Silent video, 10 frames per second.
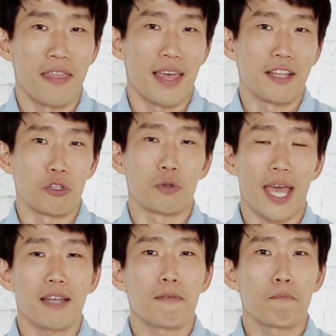And then you
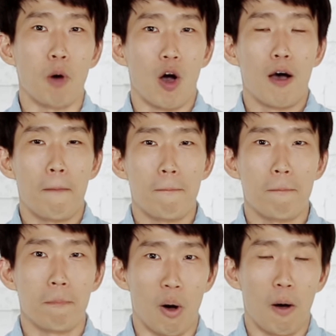get bo,
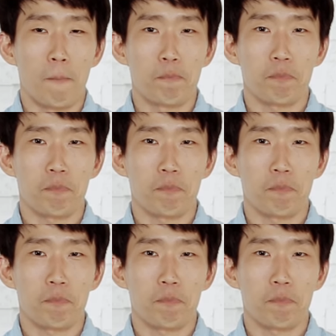mo.